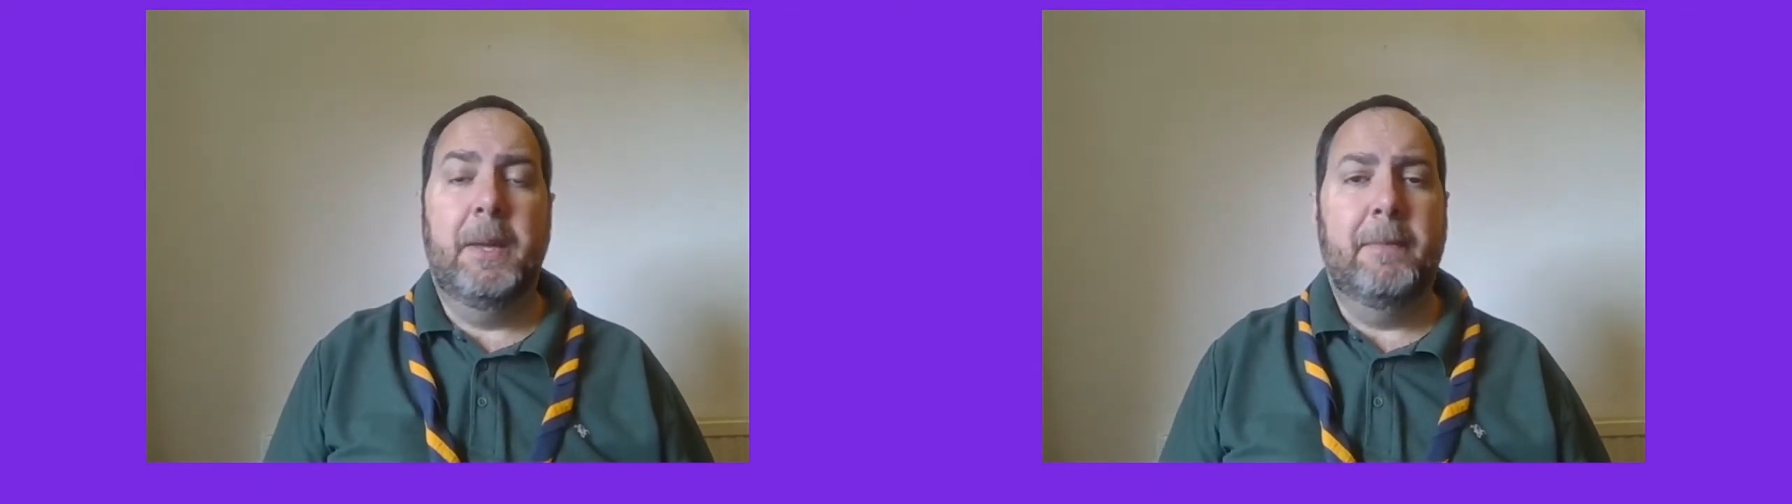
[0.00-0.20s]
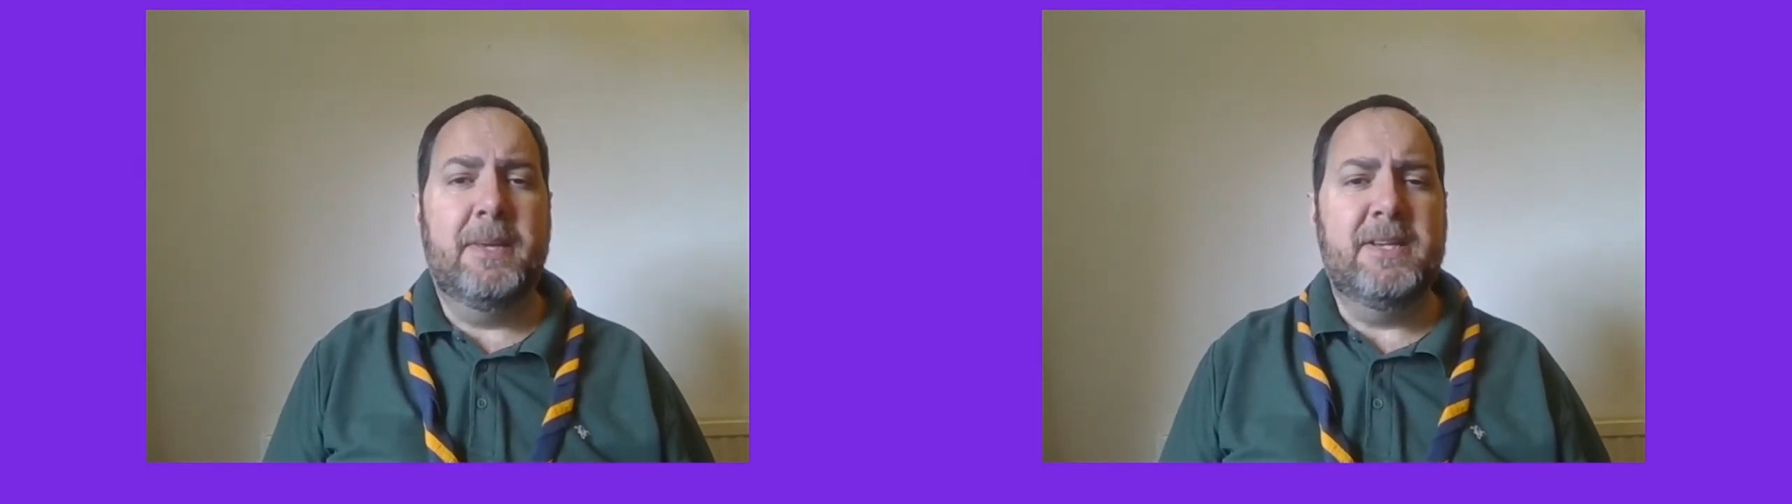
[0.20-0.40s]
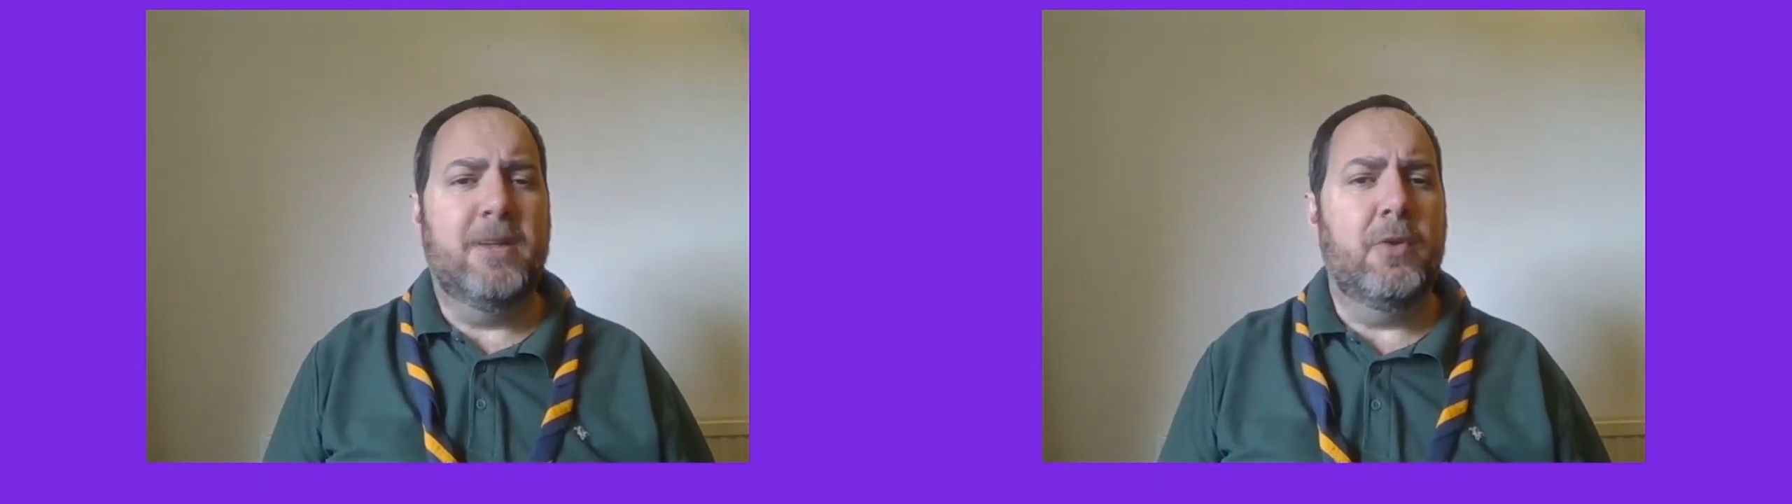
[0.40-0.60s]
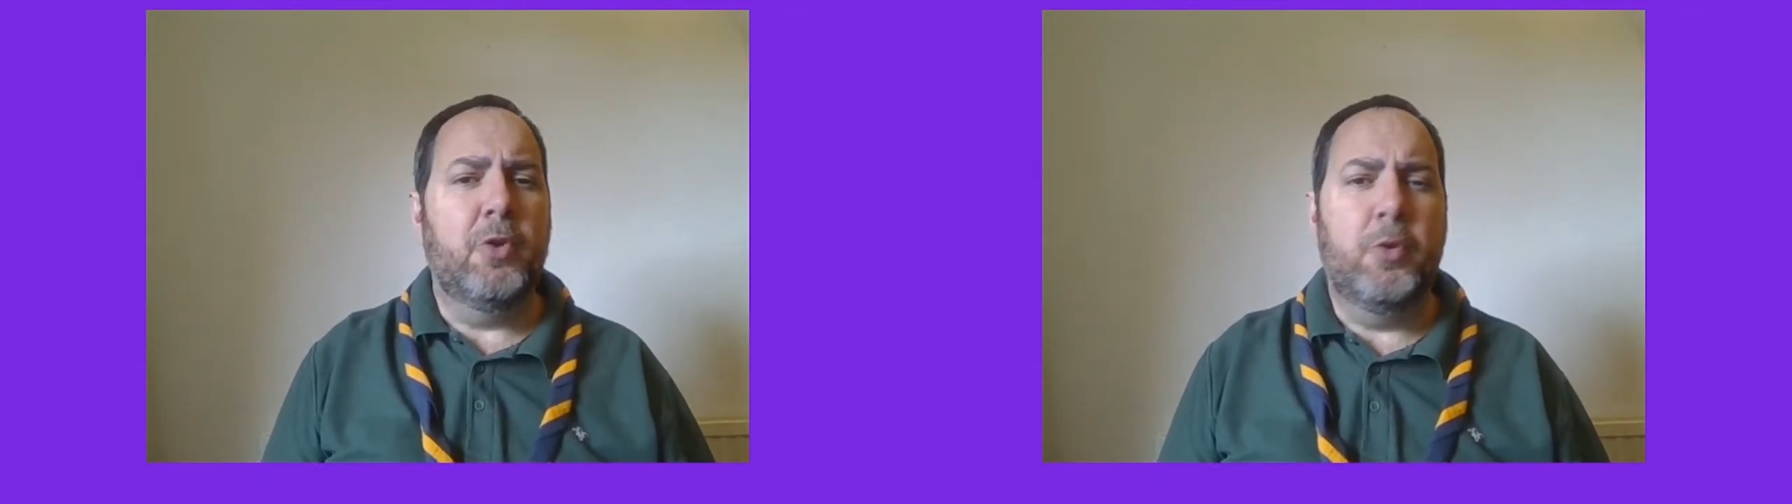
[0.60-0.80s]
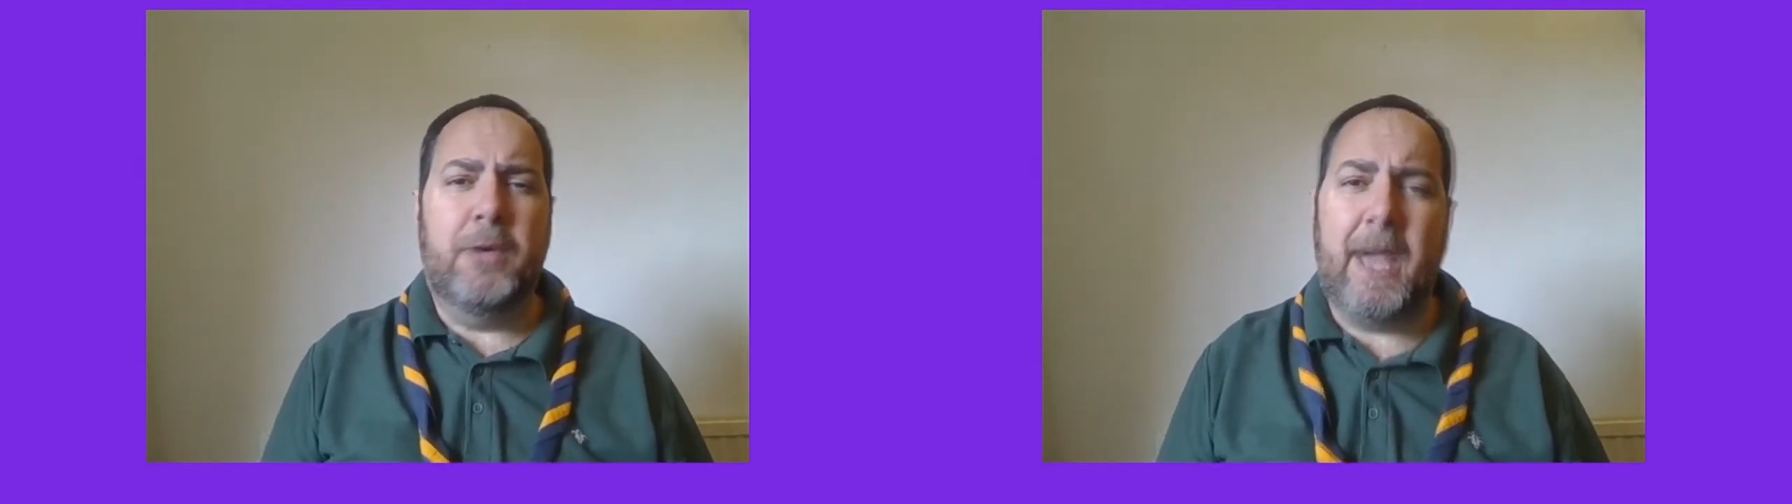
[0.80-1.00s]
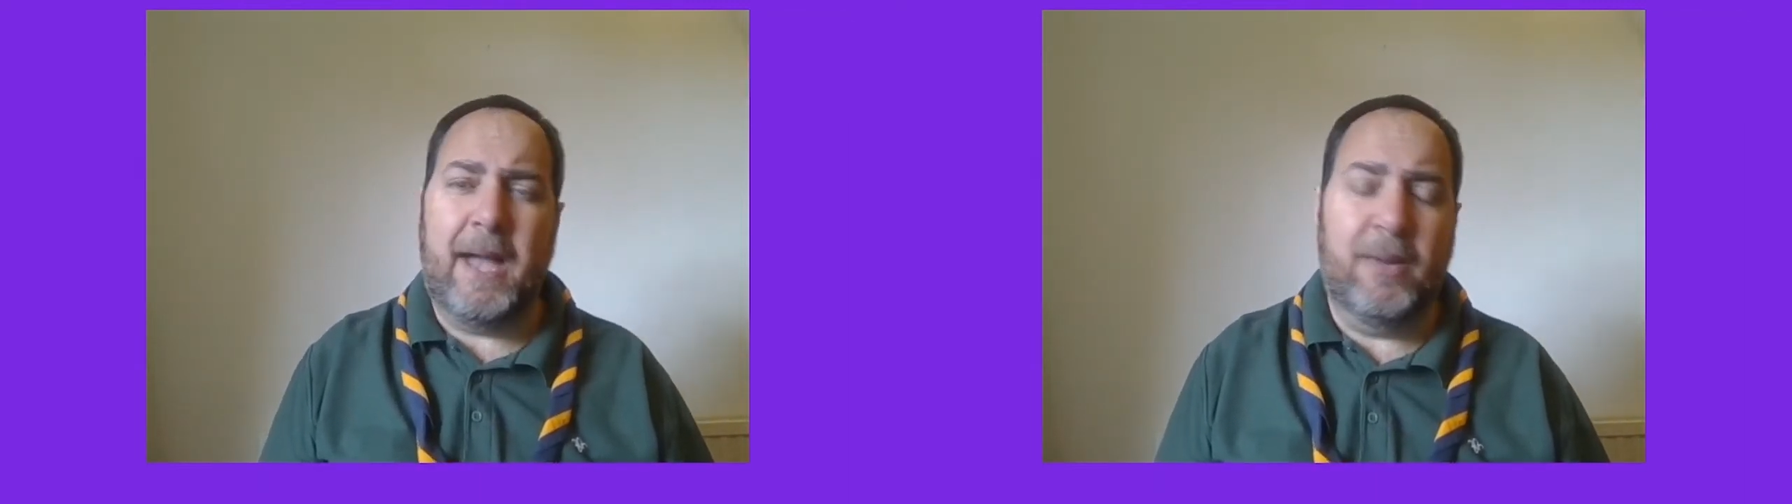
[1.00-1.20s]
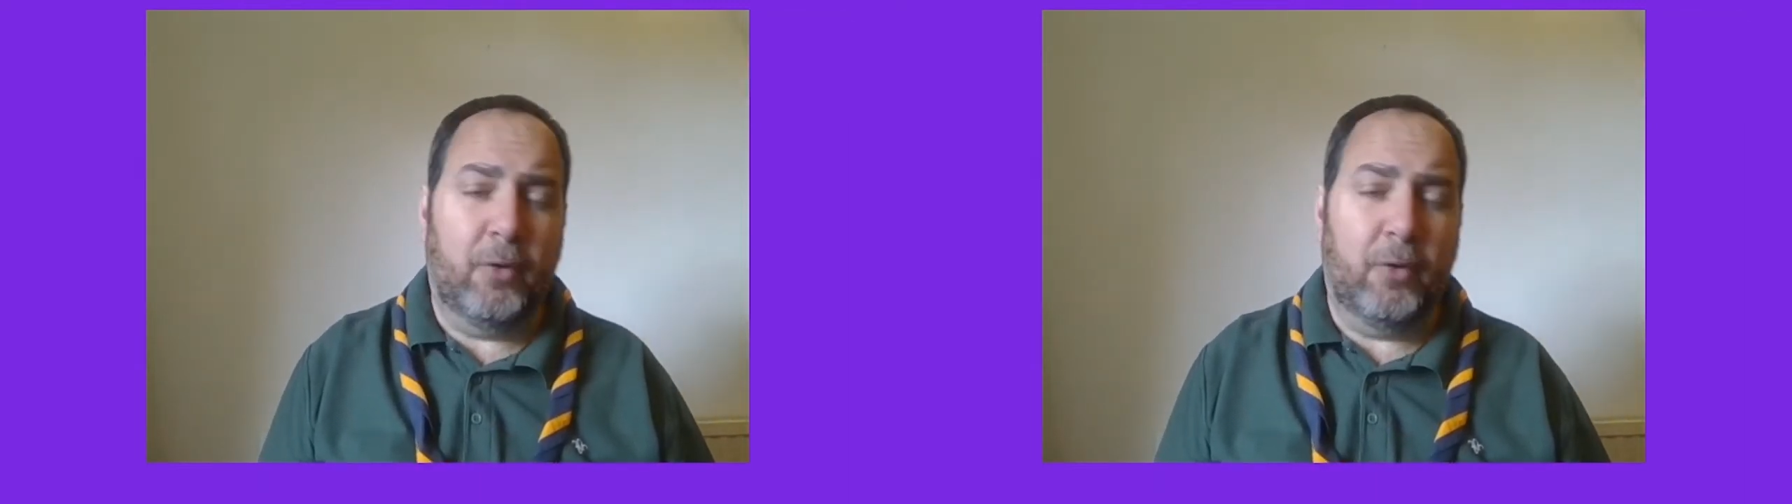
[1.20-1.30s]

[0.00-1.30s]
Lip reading: Please note, you cannot